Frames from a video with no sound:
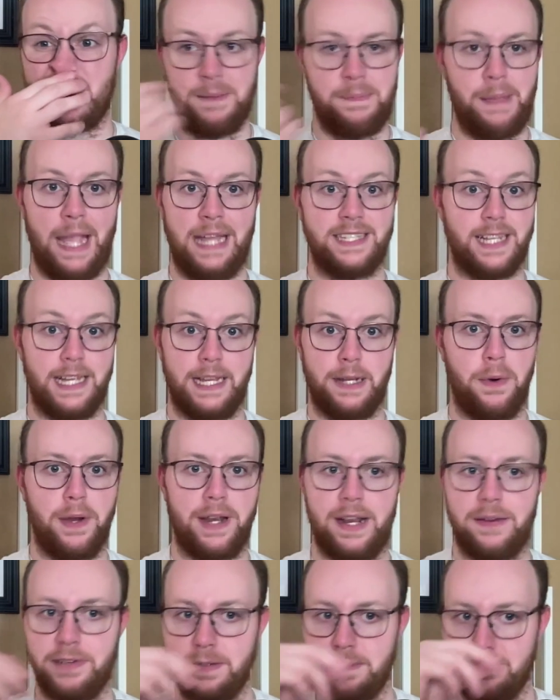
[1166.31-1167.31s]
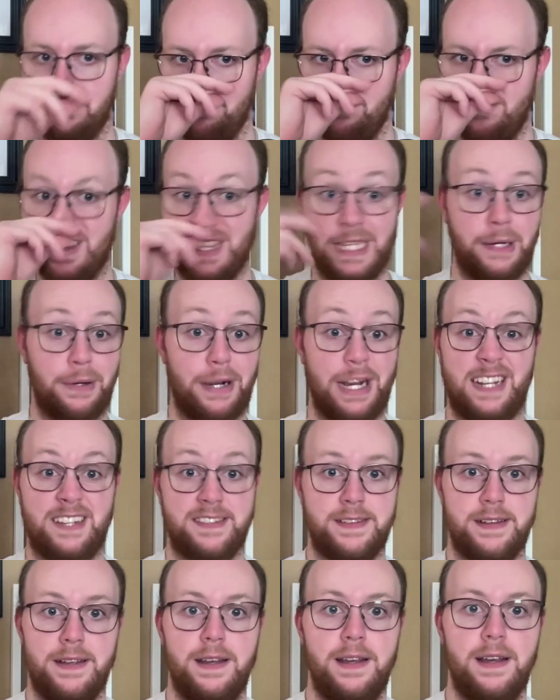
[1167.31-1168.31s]
painting, whatever,
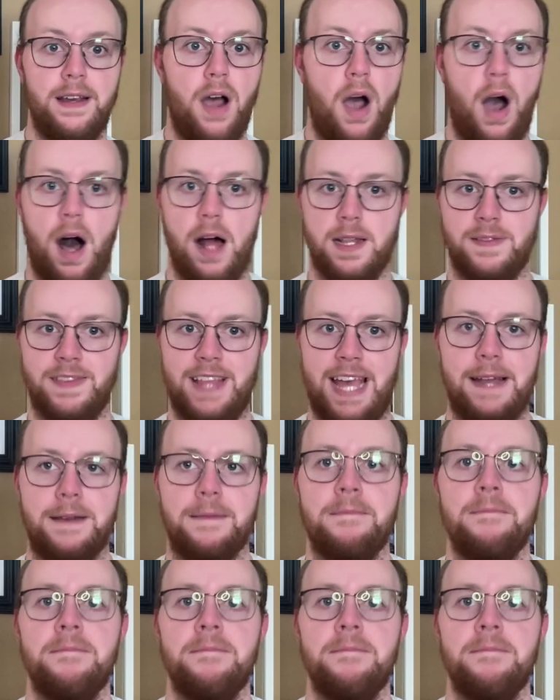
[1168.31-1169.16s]
lyrics, all of that.